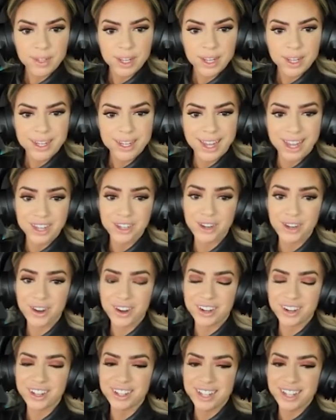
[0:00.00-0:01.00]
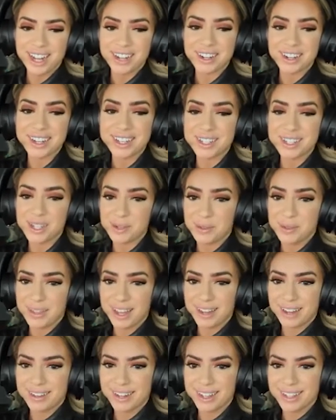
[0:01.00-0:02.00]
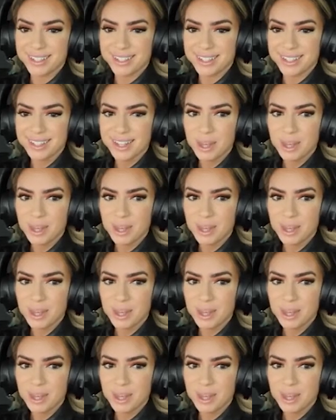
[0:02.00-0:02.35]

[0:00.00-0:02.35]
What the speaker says: Yeah, Neuron Collider, easier without nails.